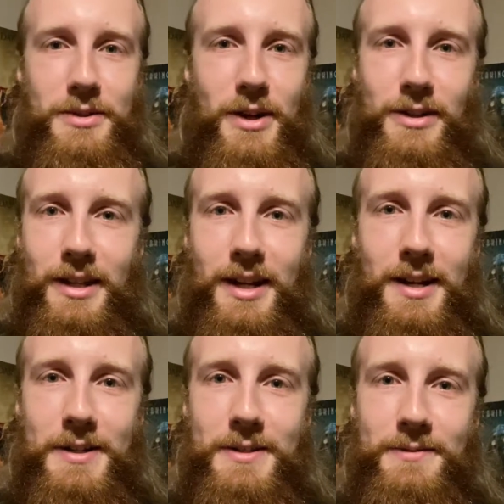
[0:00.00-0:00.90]
dark
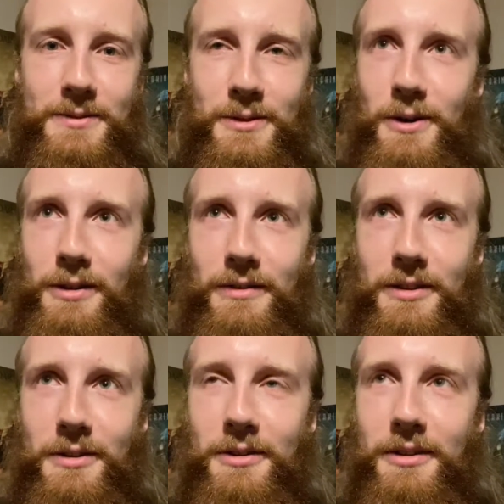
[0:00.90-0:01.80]
age for all of
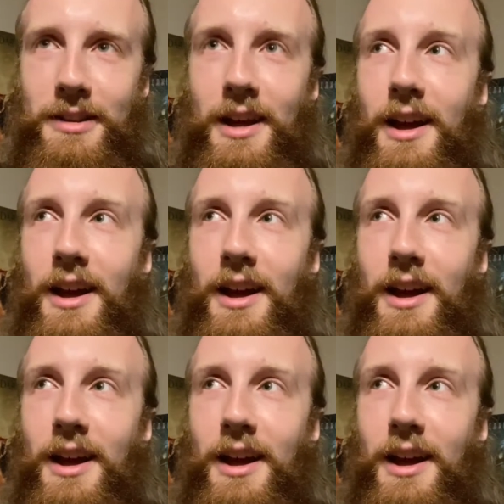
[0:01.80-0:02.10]
the earth.